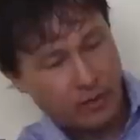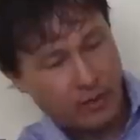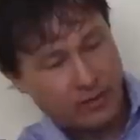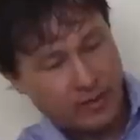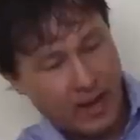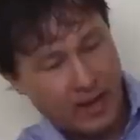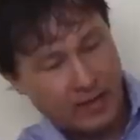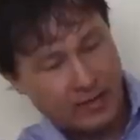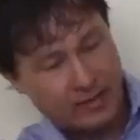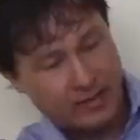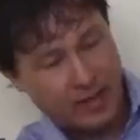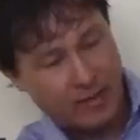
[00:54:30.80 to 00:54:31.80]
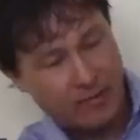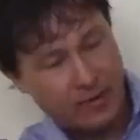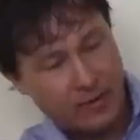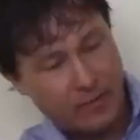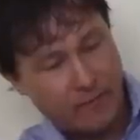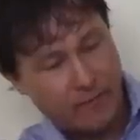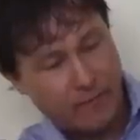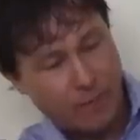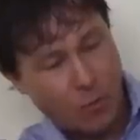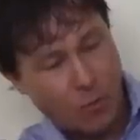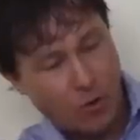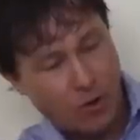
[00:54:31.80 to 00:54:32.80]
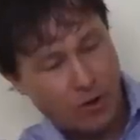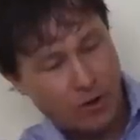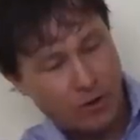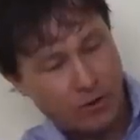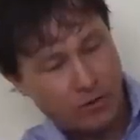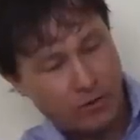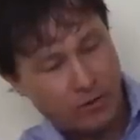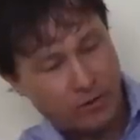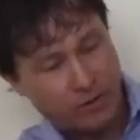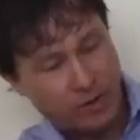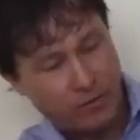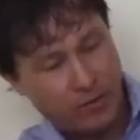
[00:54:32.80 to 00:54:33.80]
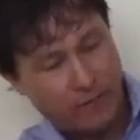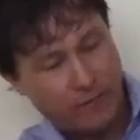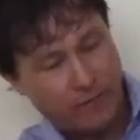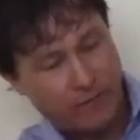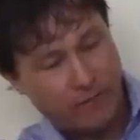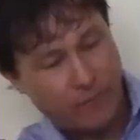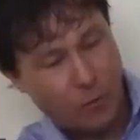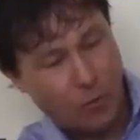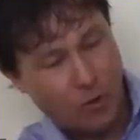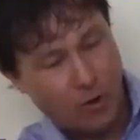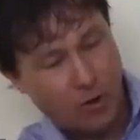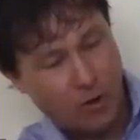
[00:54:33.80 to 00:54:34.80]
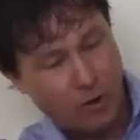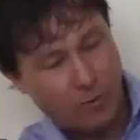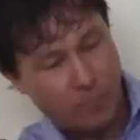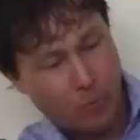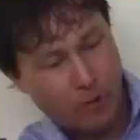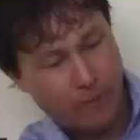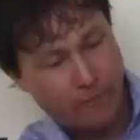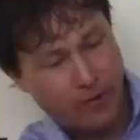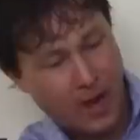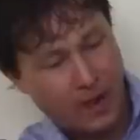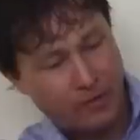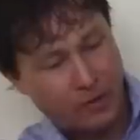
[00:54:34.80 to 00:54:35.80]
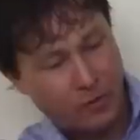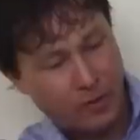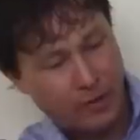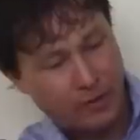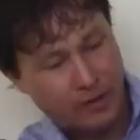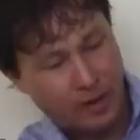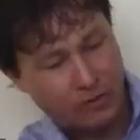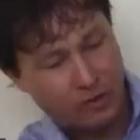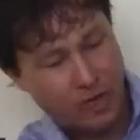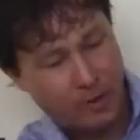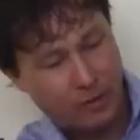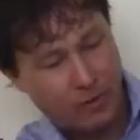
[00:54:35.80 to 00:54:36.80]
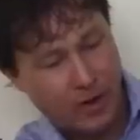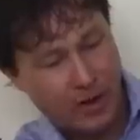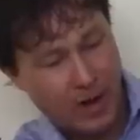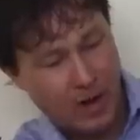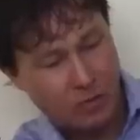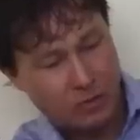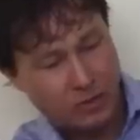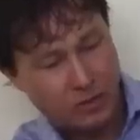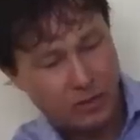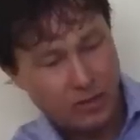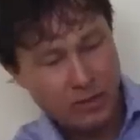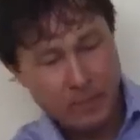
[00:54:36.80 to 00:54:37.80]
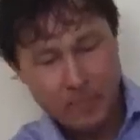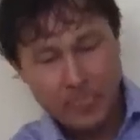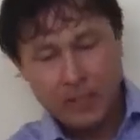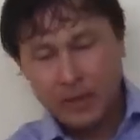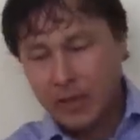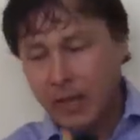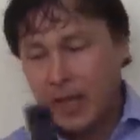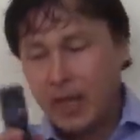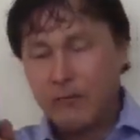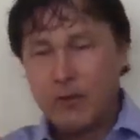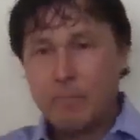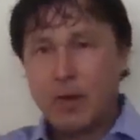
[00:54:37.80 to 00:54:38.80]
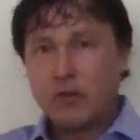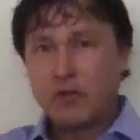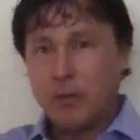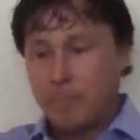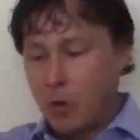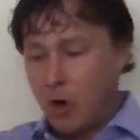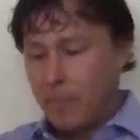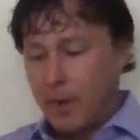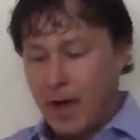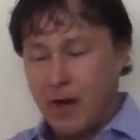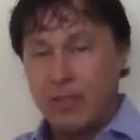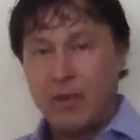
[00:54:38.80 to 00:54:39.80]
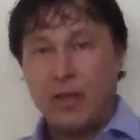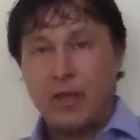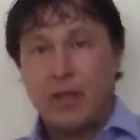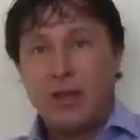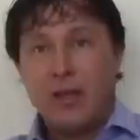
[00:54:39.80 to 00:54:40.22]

it's at seventy-four, seventy-four point five degrees actually coming right out. And if we measure the pulp out of that